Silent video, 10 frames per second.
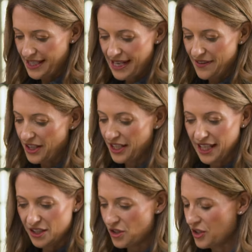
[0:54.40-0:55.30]
And then
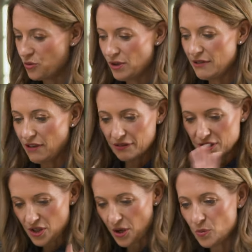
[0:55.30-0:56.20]
again, just really roughly,
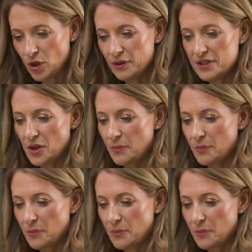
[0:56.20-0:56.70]
don't worry so